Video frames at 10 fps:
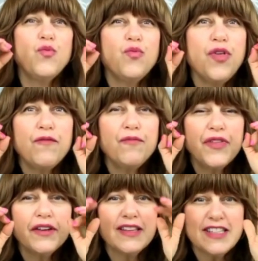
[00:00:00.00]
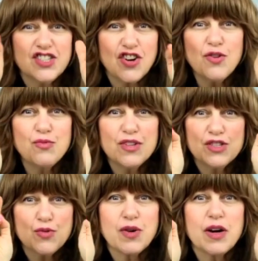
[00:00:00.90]
the, the let's start with
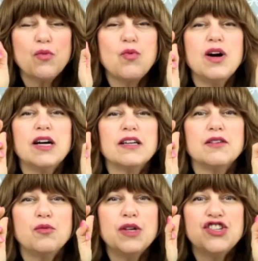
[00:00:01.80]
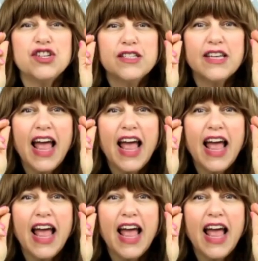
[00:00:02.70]
square one which is